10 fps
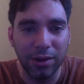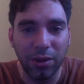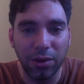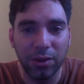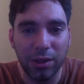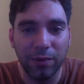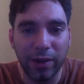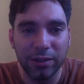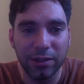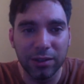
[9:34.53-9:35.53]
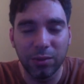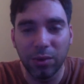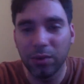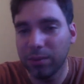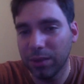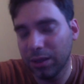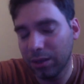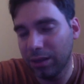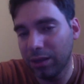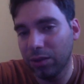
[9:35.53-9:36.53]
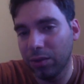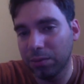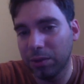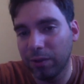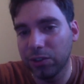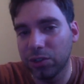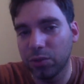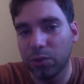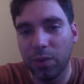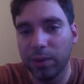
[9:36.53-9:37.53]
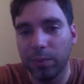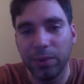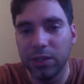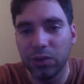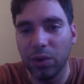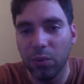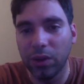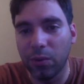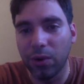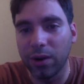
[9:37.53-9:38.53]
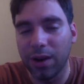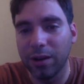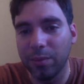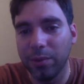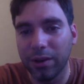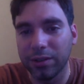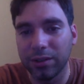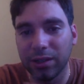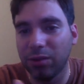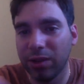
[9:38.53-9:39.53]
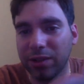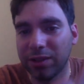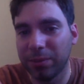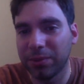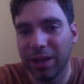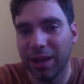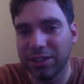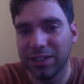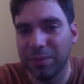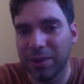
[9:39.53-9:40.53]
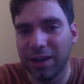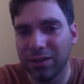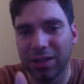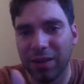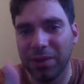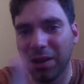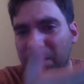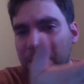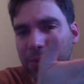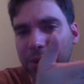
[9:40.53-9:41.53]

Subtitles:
The other devices, well, and the other devices as well, but the PS3 will not work on it because it only accepts HDMI. It doesn't have the